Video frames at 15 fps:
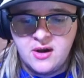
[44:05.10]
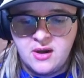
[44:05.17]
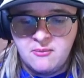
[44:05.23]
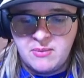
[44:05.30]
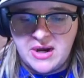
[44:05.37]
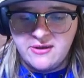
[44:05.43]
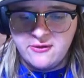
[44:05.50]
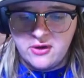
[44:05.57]

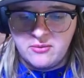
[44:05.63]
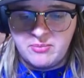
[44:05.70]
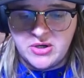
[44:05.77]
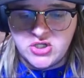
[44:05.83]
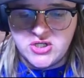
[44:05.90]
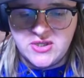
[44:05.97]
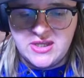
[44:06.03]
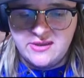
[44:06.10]
But I saw a
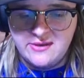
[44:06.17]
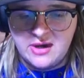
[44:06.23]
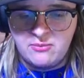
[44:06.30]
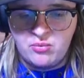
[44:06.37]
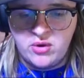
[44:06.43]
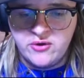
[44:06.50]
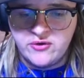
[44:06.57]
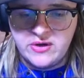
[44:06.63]
bunch of these, and I'm
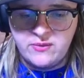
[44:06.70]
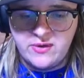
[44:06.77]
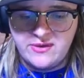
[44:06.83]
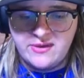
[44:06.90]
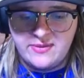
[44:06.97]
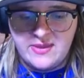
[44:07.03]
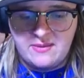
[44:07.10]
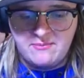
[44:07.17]
wondering what's
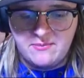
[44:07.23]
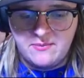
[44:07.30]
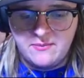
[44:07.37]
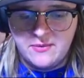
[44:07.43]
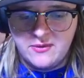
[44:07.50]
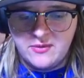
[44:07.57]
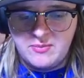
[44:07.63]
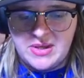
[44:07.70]
in them.
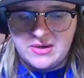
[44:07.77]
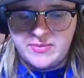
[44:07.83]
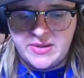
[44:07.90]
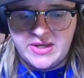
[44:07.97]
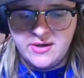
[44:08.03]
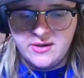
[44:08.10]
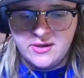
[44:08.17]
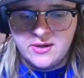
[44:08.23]
Speed
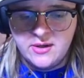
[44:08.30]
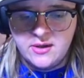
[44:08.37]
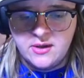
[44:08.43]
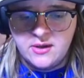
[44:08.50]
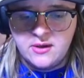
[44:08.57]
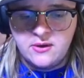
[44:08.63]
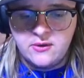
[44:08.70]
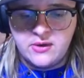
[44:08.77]
Beam.
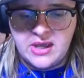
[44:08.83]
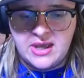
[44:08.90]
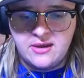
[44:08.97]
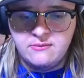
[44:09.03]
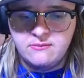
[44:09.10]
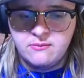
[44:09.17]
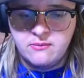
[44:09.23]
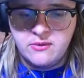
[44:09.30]
Okay.
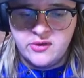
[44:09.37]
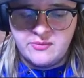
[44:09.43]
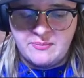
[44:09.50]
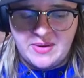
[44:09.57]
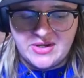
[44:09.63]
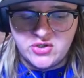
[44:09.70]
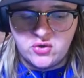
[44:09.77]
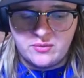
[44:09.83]

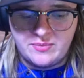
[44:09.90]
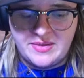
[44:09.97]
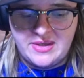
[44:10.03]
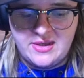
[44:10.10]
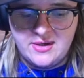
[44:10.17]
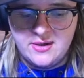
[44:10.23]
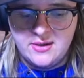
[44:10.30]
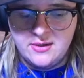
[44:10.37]
Special
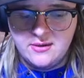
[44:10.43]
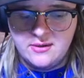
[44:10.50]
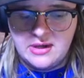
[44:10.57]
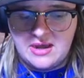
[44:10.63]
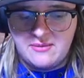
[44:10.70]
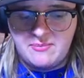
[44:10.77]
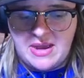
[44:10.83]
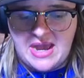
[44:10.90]
Beam.
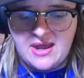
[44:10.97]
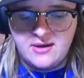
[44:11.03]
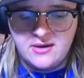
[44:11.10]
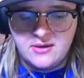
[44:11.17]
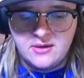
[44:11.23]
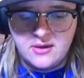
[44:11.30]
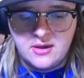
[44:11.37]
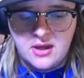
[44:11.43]
Not
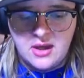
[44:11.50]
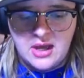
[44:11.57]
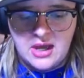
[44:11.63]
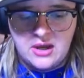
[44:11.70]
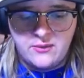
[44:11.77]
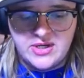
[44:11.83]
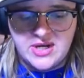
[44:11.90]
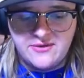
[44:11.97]
bad.
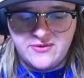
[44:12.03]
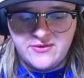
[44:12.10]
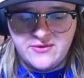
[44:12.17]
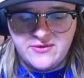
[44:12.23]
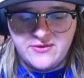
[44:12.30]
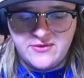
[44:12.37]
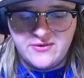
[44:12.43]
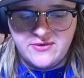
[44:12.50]
We
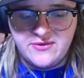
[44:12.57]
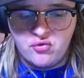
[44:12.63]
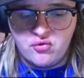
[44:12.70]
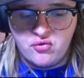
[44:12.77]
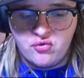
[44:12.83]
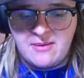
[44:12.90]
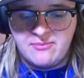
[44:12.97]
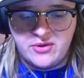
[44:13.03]
definitely need to
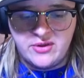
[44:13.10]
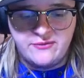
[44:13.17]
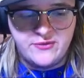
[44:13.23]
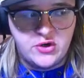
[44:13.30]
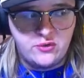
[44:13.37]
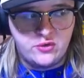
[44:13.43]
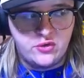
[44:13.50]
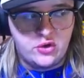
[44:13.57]
grab
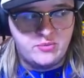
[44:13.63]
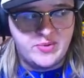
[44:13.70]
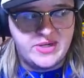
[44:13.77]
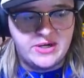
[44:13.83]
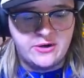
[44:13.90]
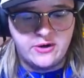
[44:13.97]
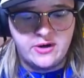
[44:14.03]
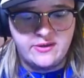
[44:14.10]
Liftoglobin
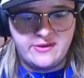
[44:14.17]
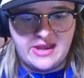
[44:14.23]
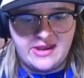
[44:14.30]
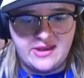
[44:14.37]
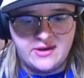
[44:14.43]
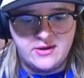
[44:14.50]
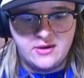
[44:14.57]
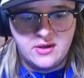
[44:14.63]
here in a
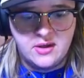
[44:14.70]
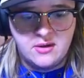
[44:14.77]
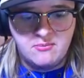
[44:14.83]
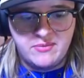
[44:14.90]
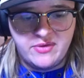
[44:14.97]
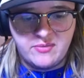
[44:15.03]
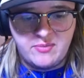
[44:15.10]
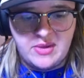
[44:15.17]
second.
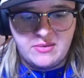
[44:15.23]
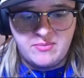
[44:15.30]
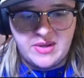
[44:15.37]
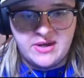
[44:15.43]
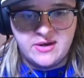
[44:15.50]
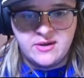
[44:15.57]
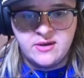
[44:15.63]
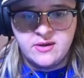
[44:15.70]
Speed
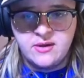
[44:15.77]
Beam.